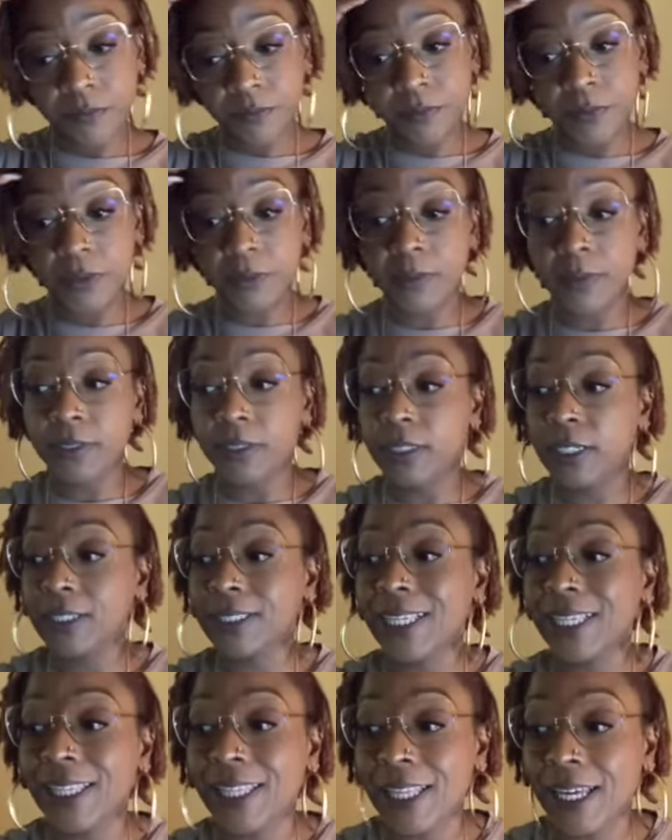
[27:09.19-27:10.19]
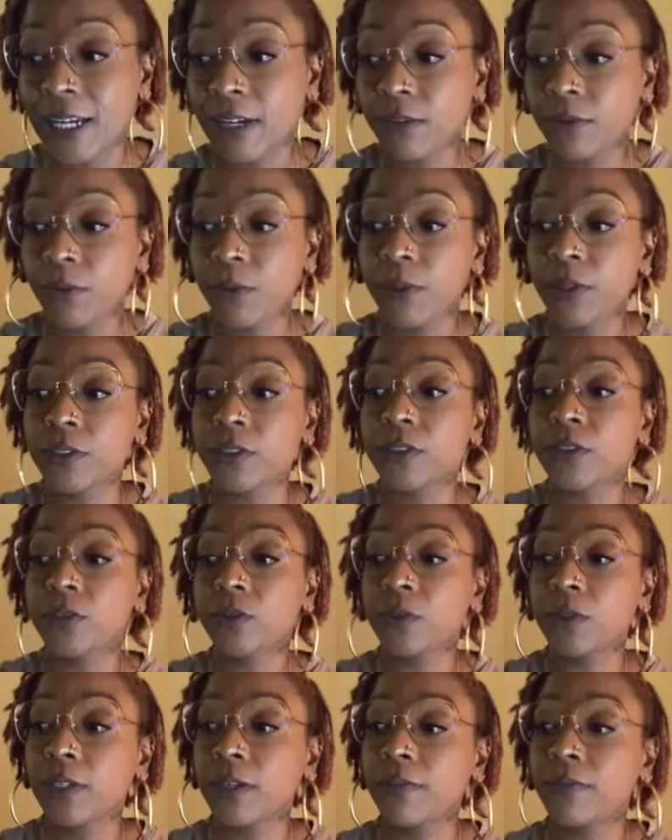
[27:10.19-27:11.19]
This person has a lot of work to
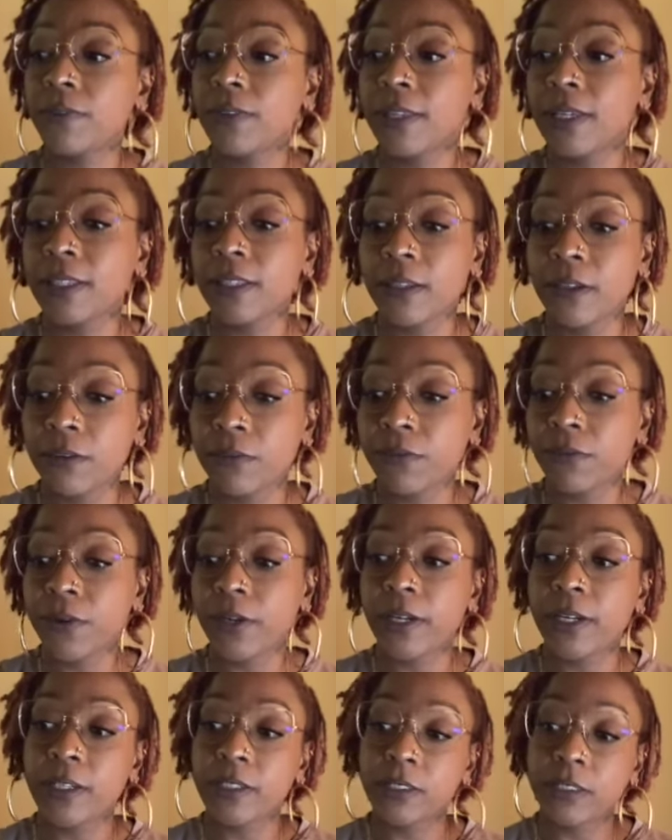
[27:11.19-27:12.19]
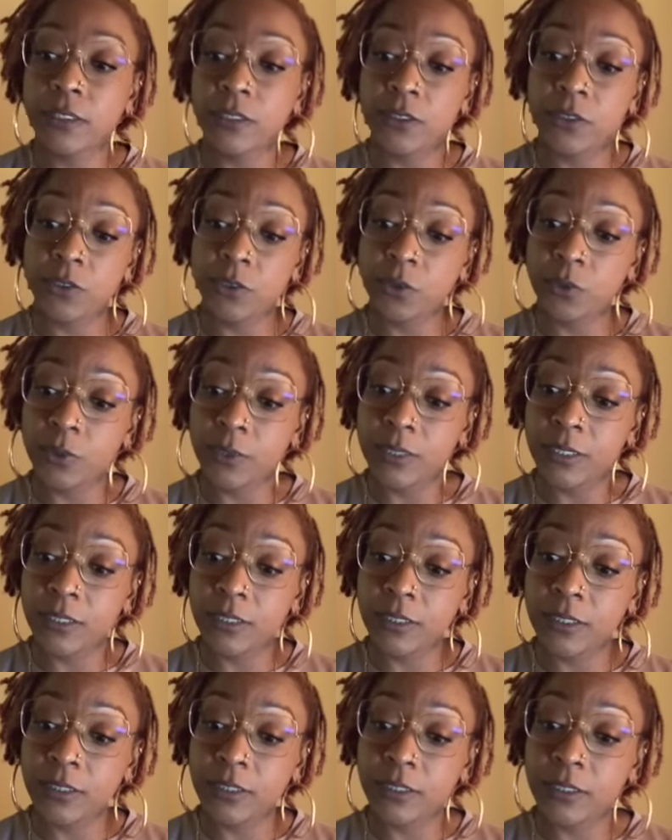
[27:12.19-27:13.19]
do, and I feel like they're afraid to do
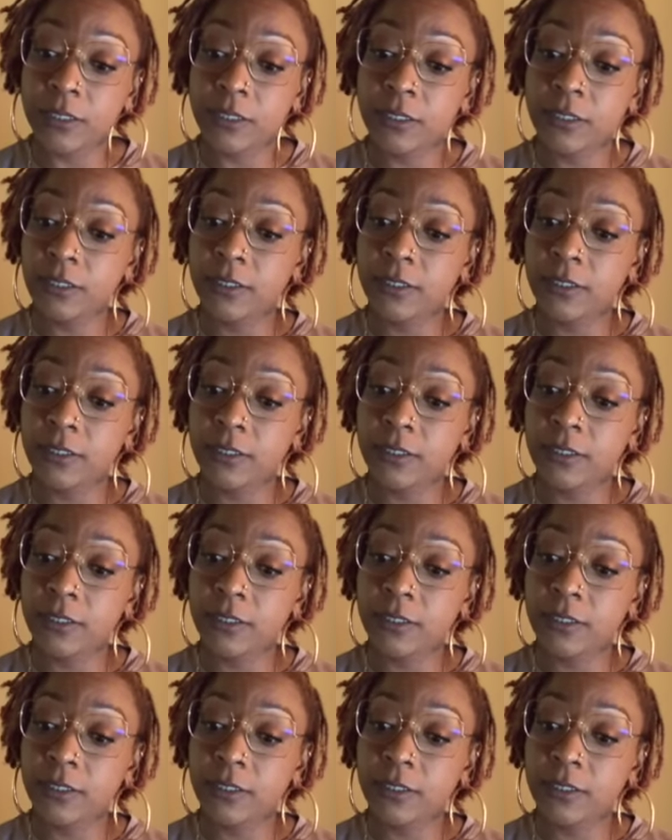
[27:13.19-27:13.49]
it.